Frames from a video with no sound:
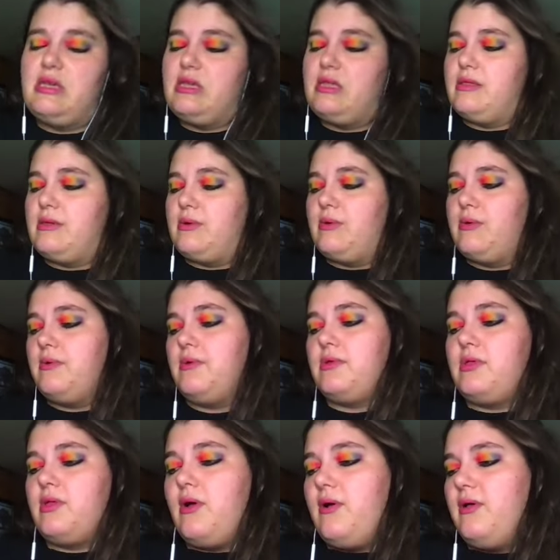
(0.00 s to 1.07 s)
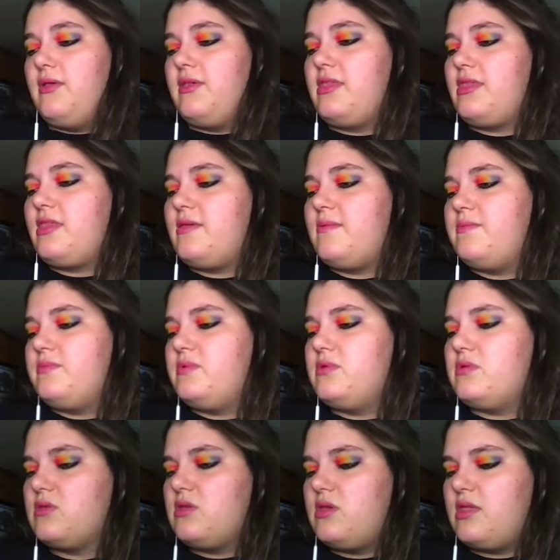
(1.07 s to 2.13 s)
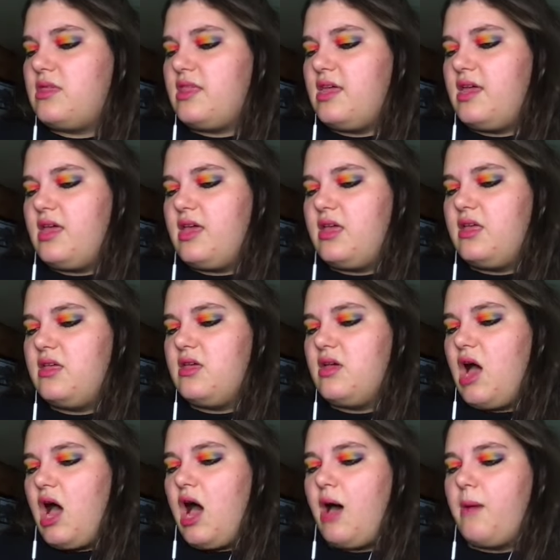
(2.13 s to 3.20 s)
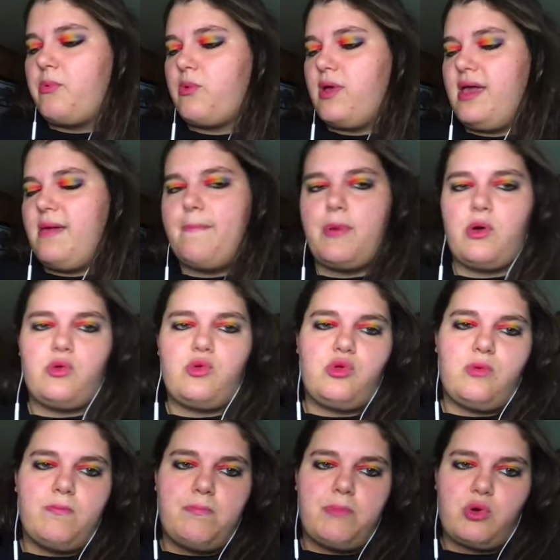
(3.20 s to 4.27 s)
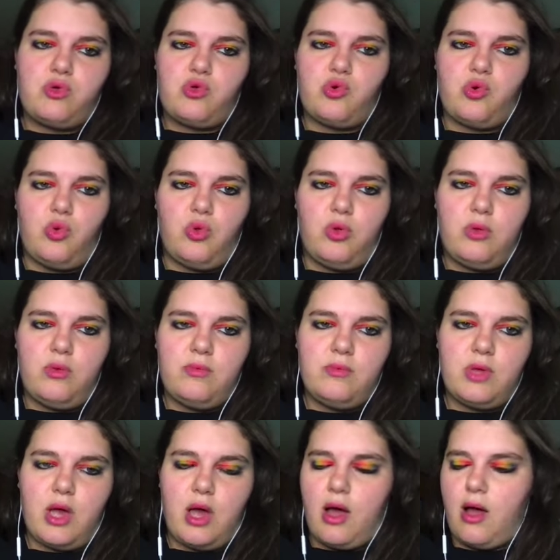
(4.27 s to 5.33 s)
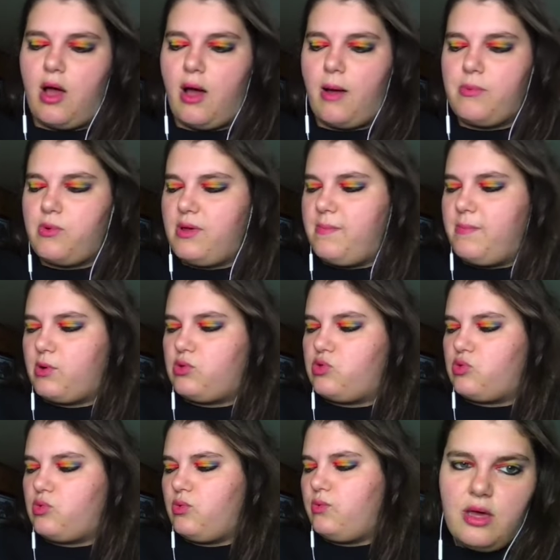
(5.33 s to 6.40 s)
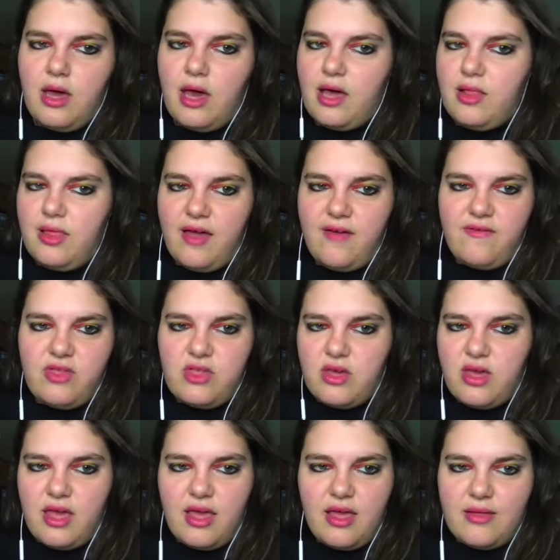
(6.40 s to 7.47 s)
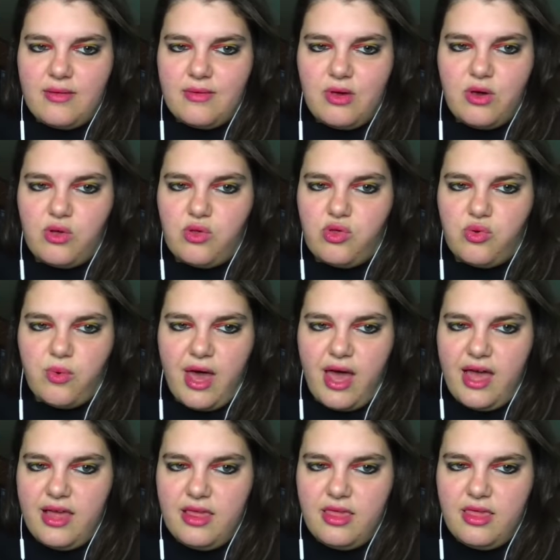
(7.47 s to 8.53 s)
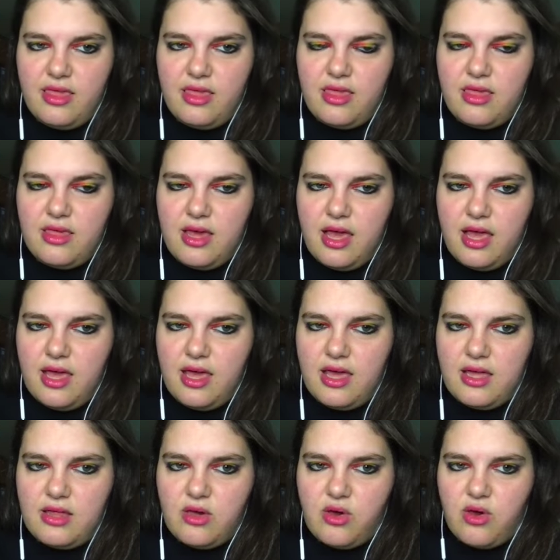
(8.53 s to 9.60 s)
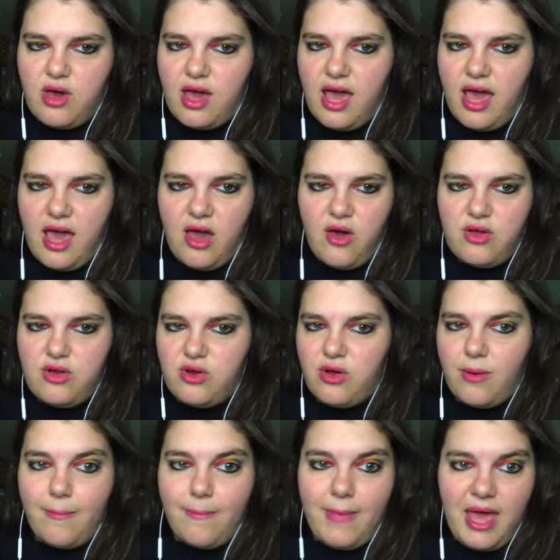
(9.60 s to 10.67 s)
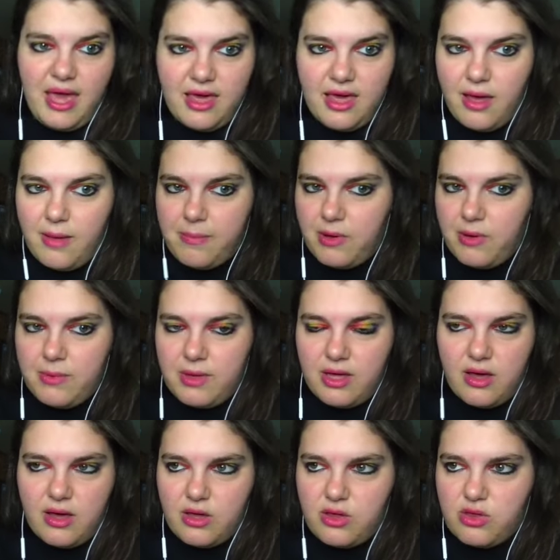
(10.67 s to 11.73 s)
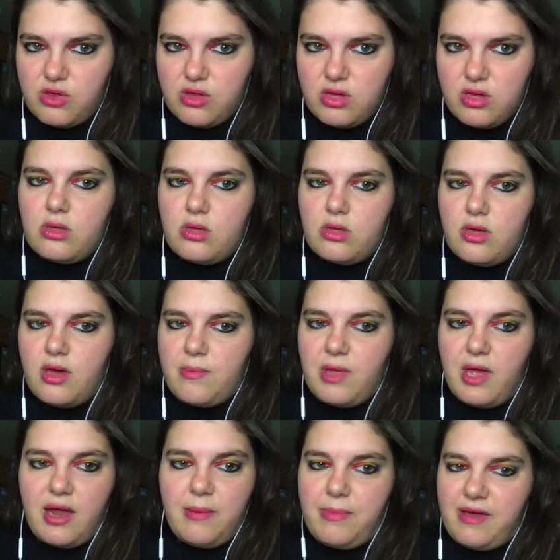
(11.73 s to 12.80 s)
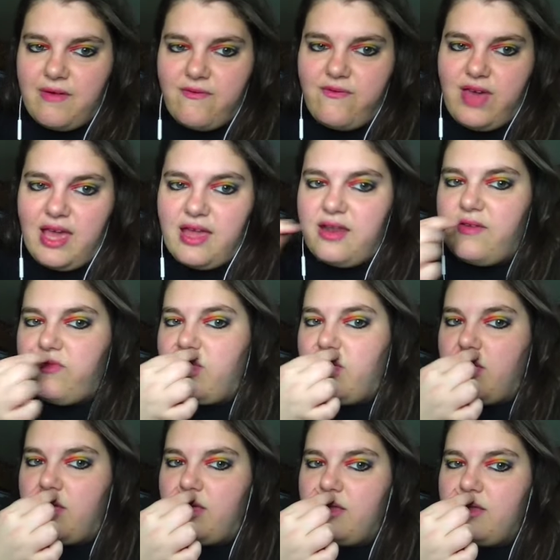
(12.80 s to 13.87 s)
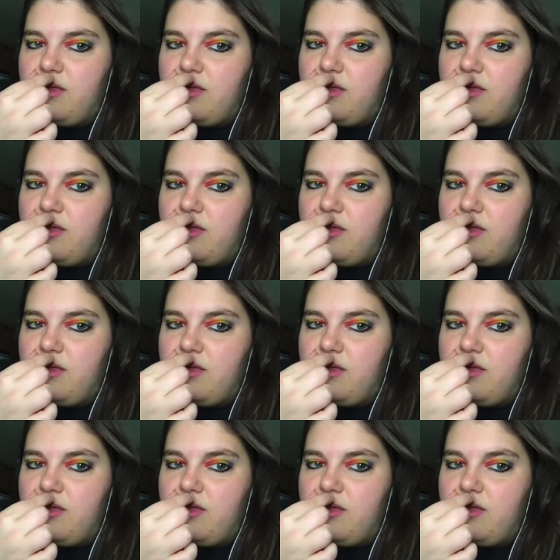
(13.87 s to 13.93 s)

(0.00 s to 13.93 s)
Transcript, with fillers: So who knows? Let's see. Aubrey Bur- Burchell. Uh, Aubrey Burchell. I loved her dress and her hair and her makeup. Oh my gosh. I'm not a big fan of the